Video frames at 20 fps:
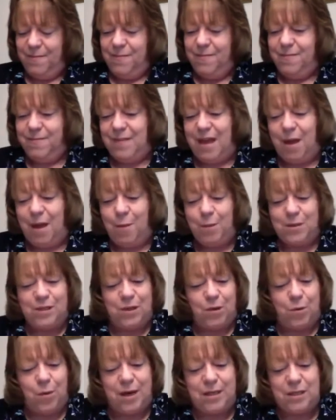That was a
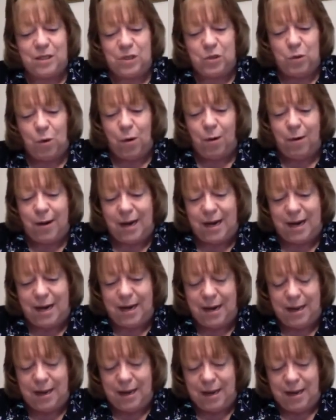great story.
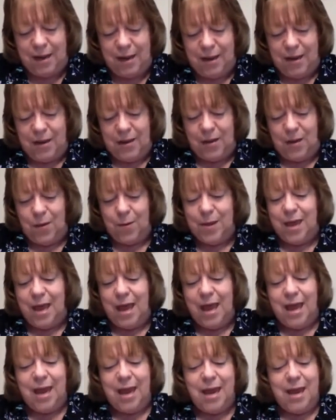
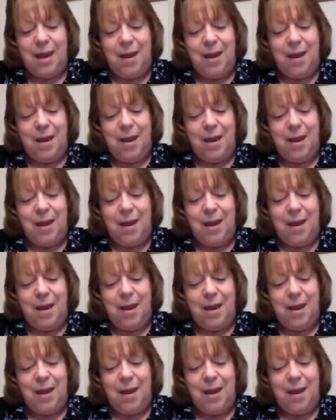Okay,